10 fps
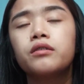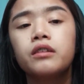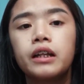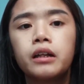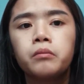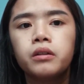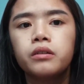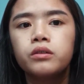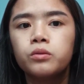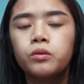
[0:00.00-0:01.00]

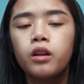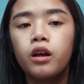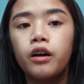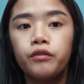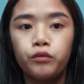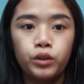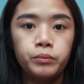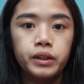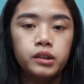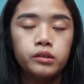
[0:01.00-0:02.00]
relatable to a lot of
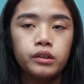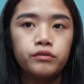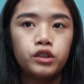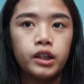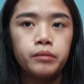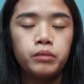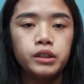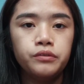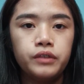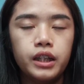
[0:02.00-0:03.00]
women who have tried
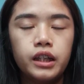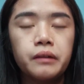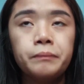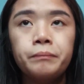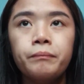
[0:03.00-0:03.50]
breastfeeding.